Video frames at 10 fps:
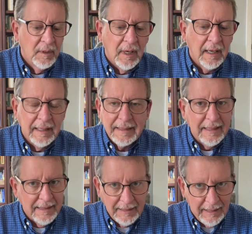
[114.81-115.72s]
not like
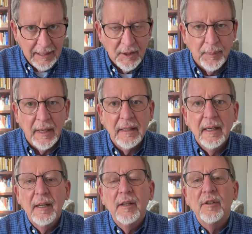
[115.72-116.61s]
Disneyland, but
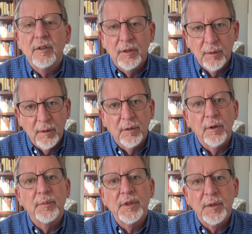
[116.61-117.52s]
tour
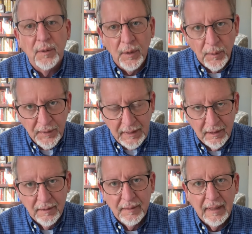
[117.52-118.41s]
groups do go
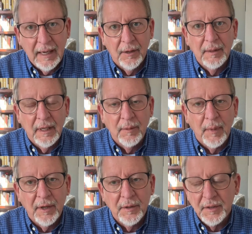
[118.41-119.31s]
there now and in
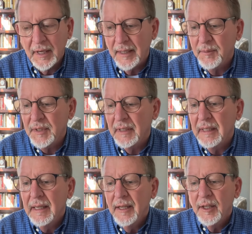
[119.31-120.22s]
modern times, and
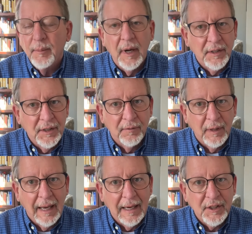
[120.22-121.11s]
the monks have
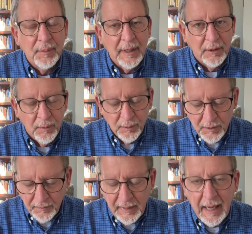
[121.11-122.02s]
relaxed many rules
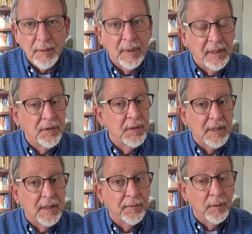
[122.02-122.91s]
for that, but this is
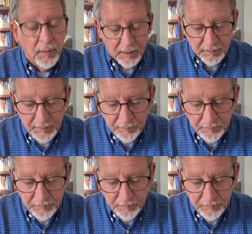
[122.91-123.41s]
a different world.